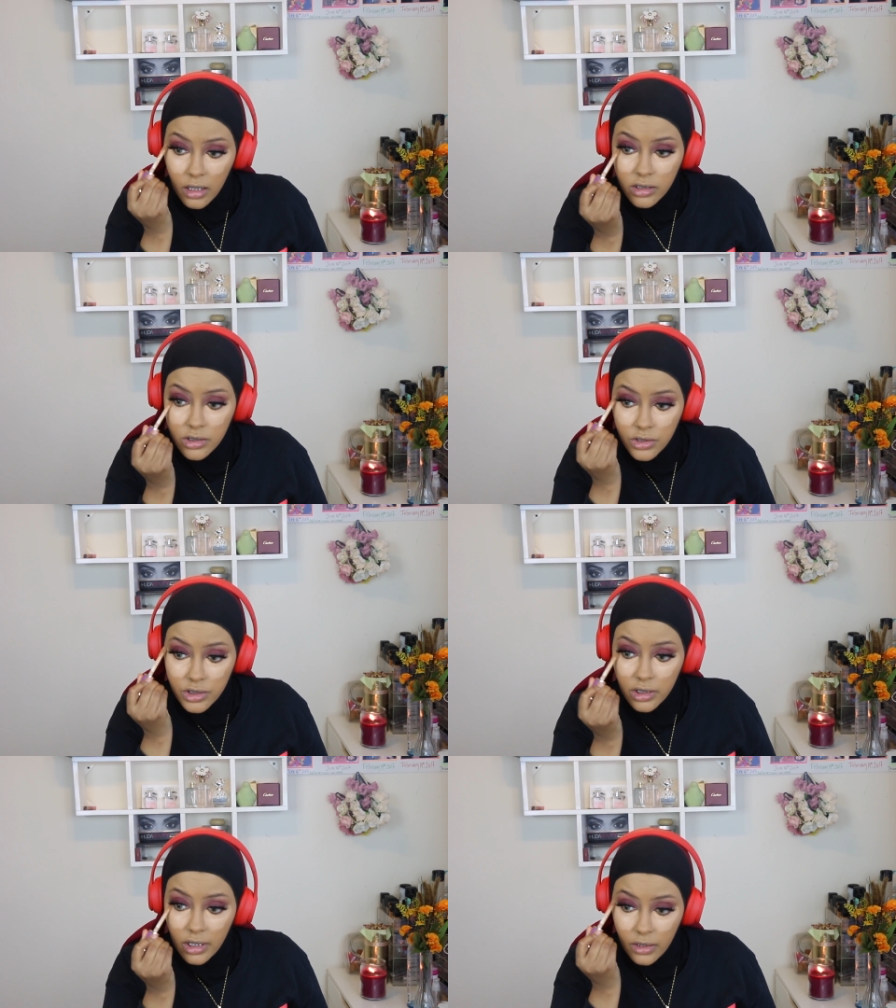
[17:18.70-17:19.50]
It's
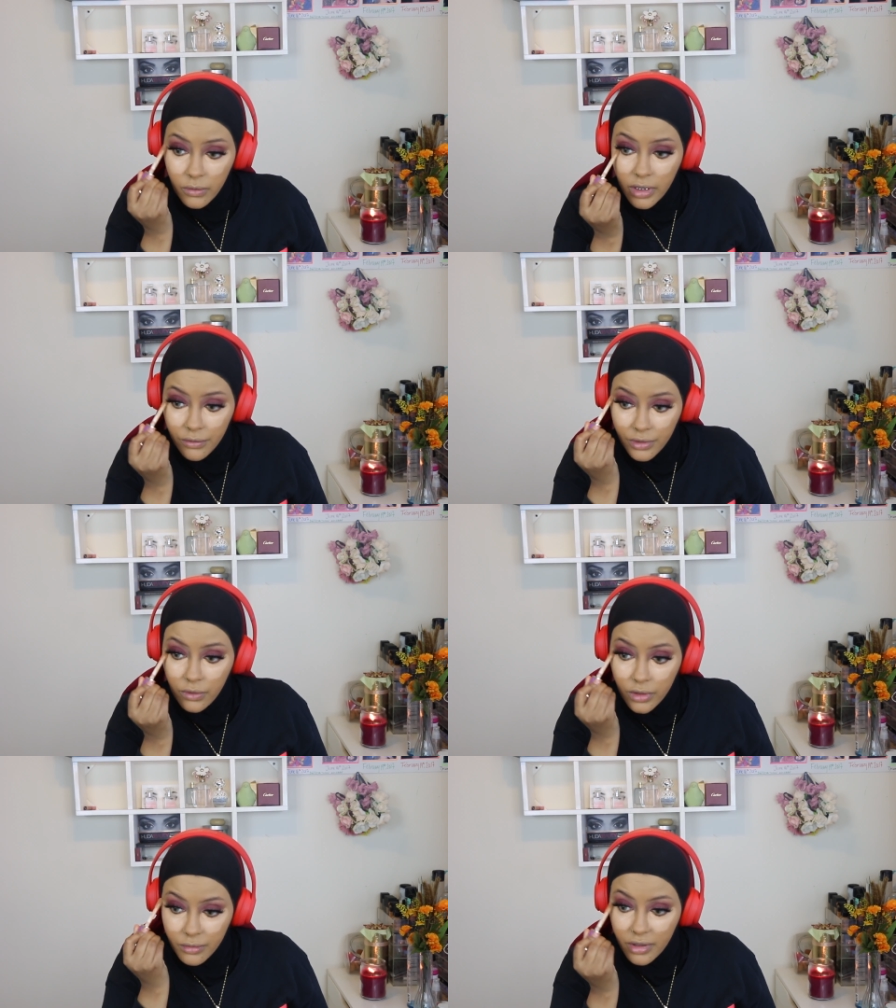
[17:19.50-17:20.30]
usually like when I
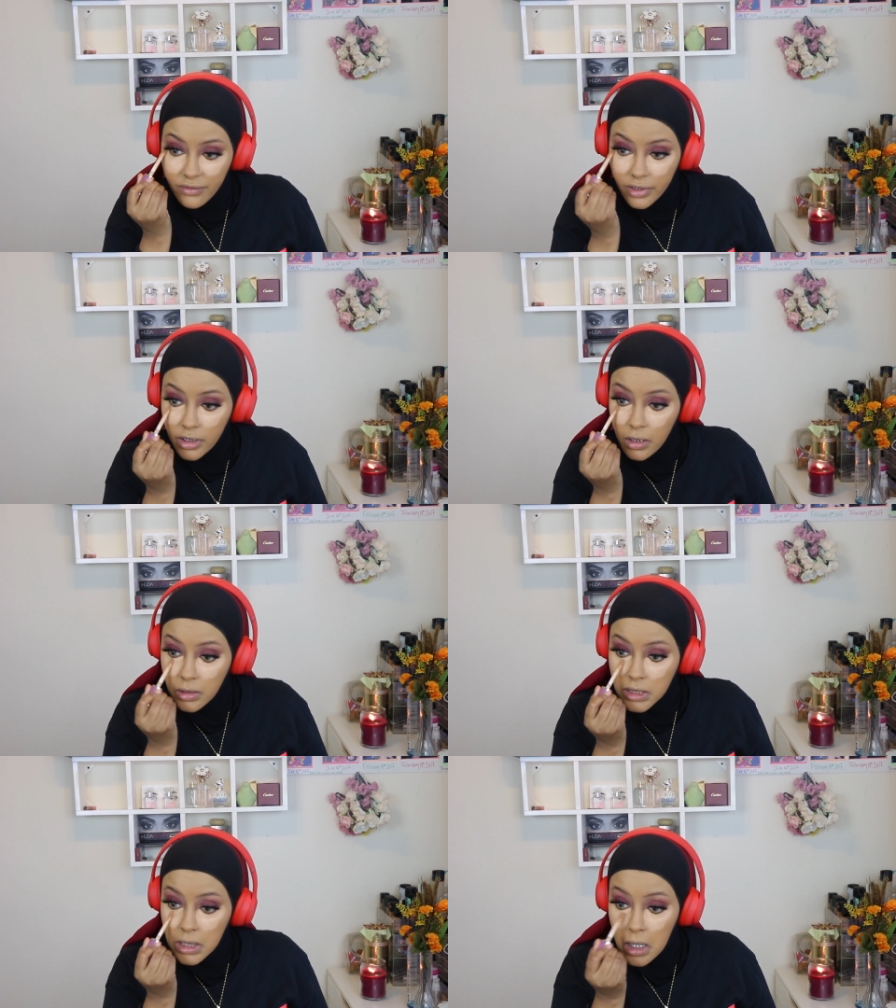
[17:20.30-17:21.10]
record my
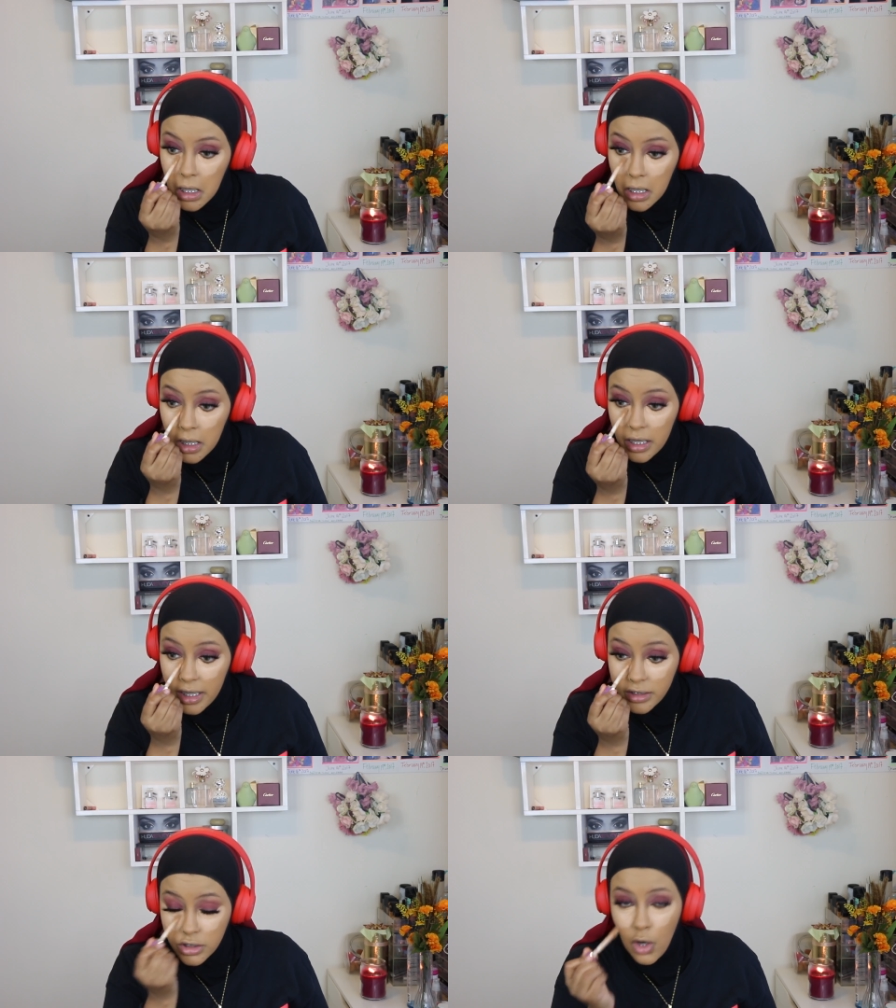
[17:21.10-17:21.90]
videos.
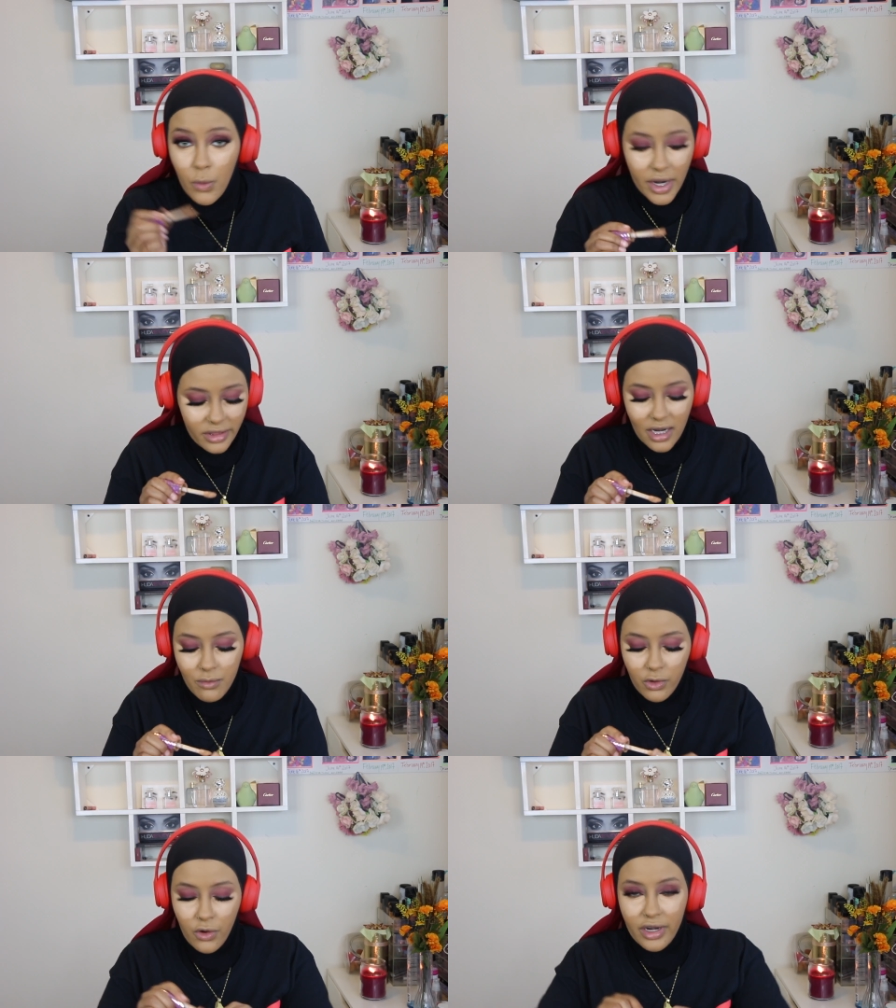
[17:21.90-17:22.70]
It's so weird that
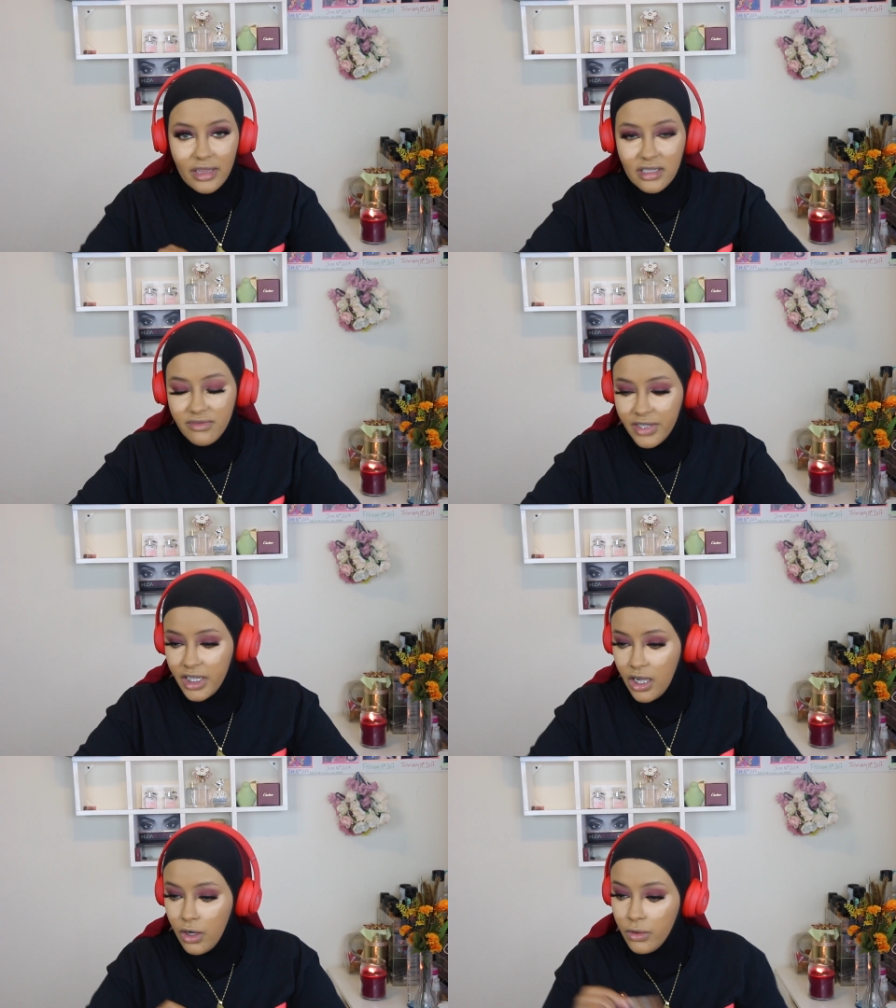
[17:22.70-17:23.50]
I'm recording this
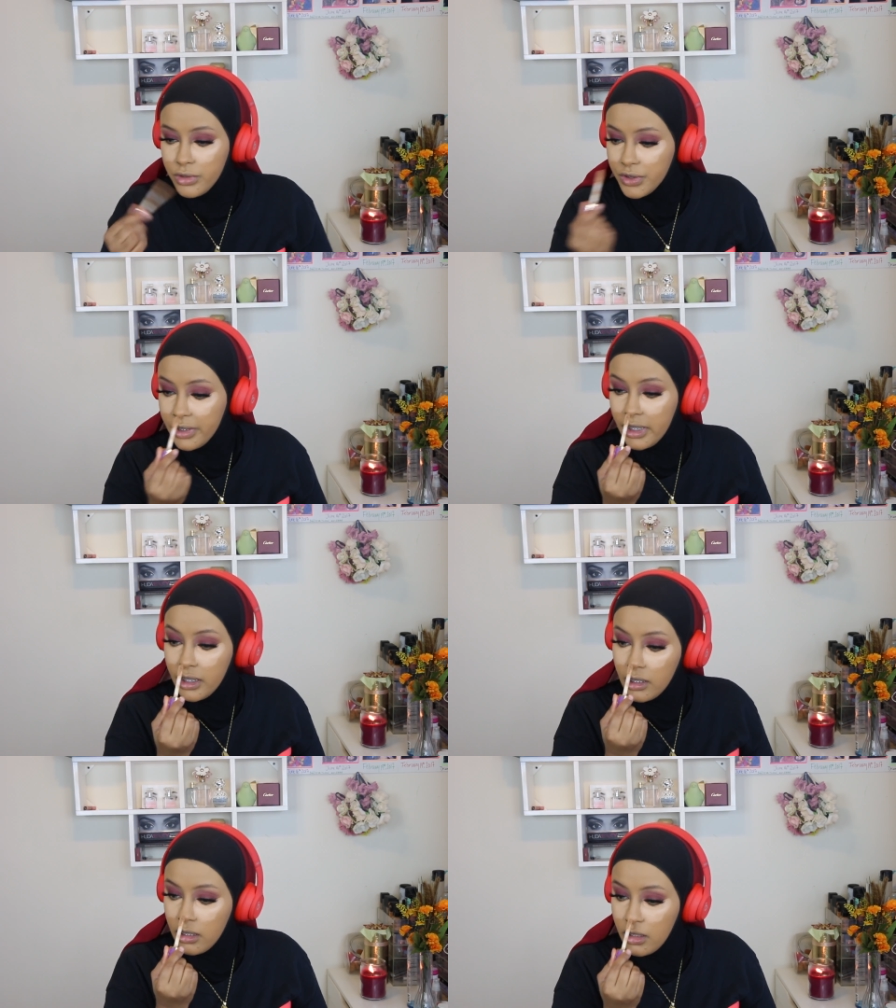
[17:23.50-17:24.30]
video
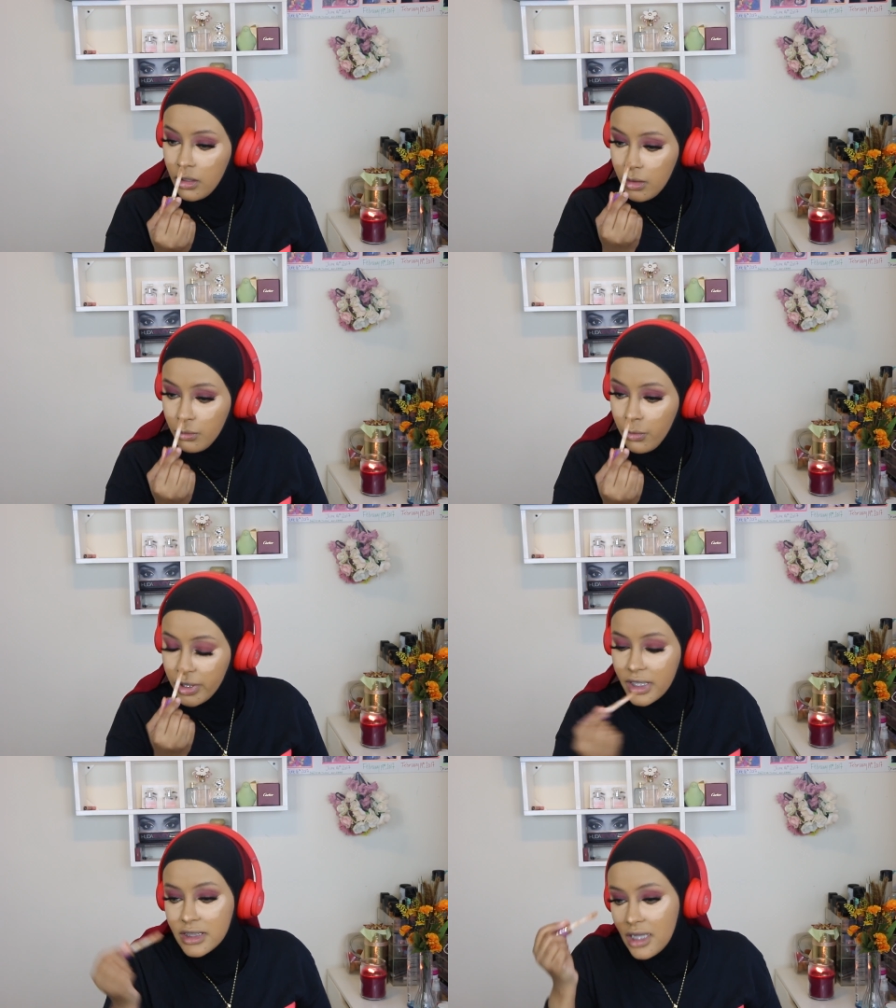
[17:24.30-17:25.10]
during
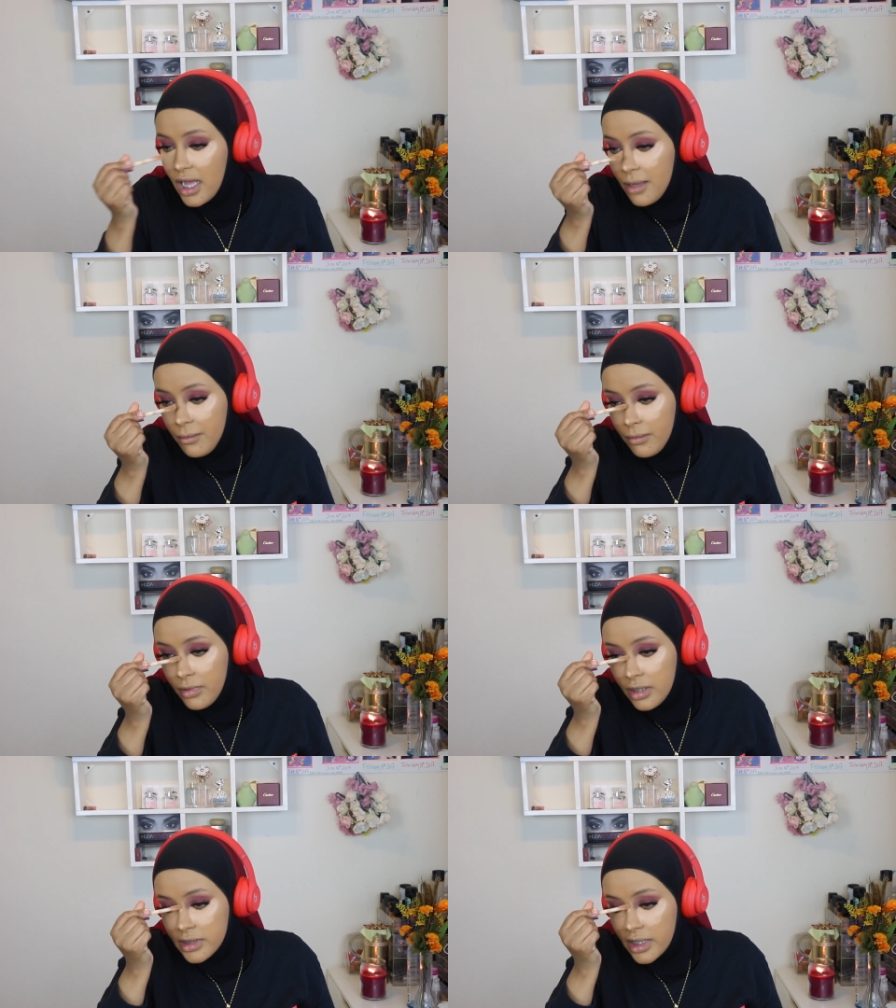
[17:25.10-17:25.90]
morning time.
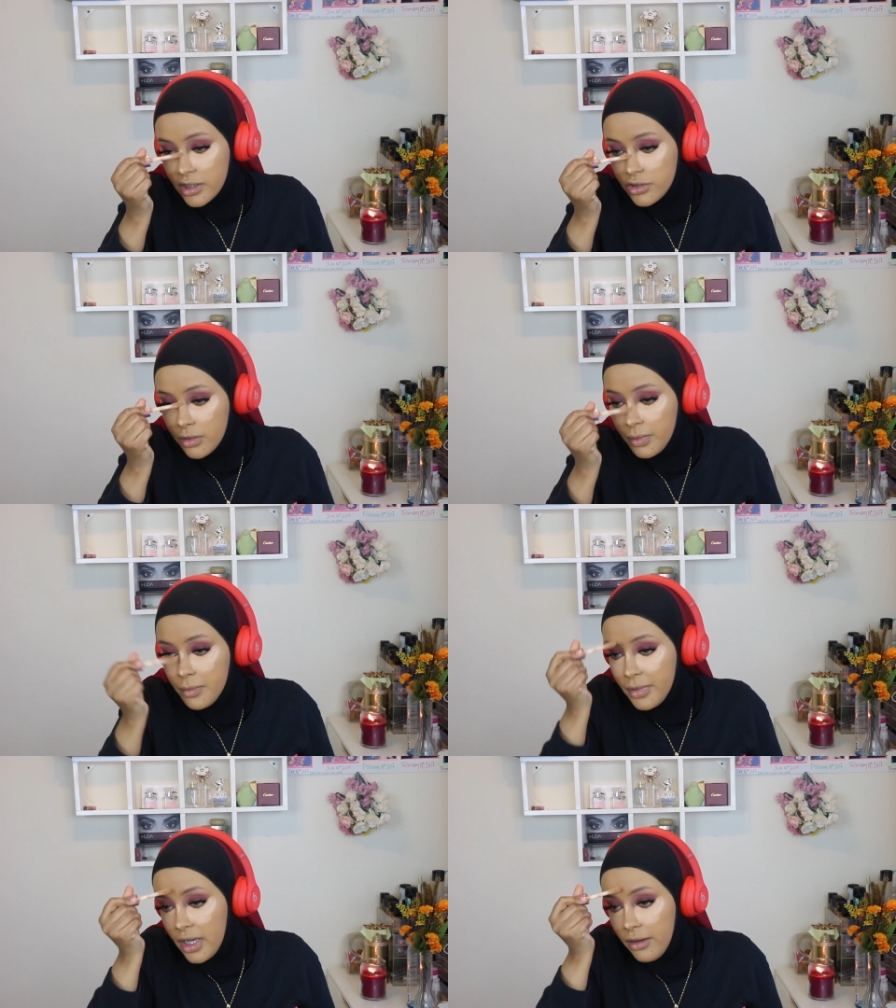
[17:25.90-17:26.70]
It's like
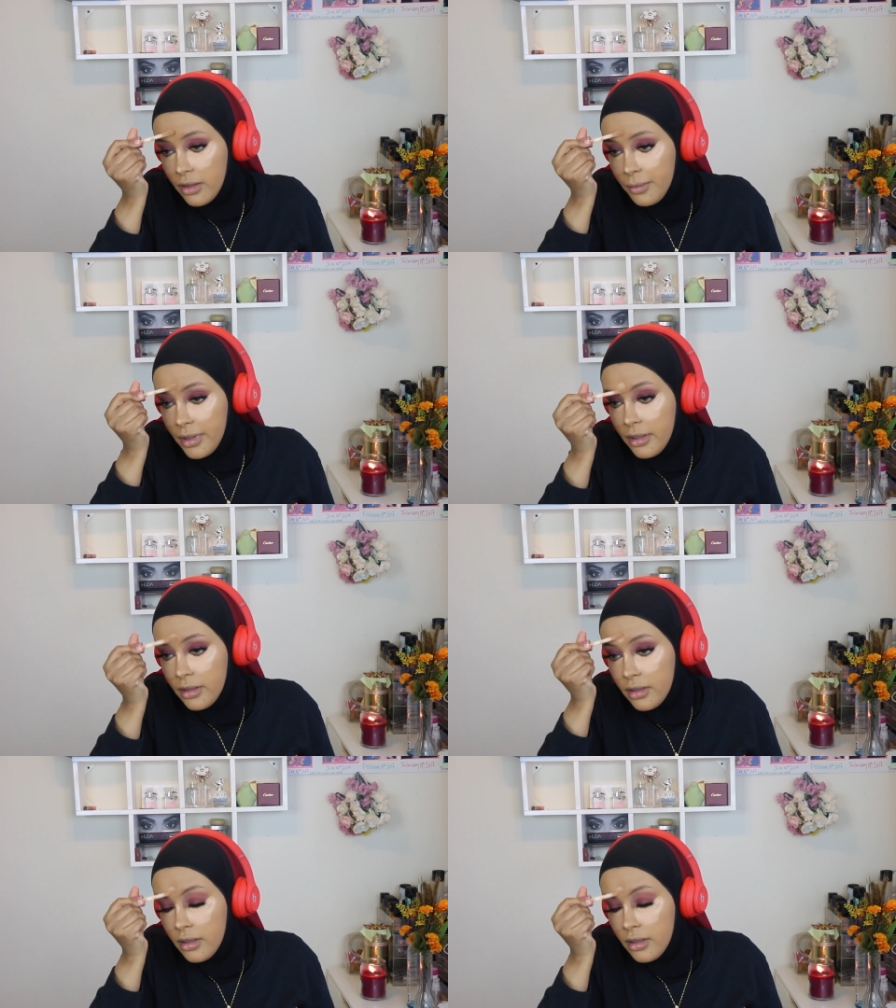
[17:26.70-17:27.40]
tripping me out a bit.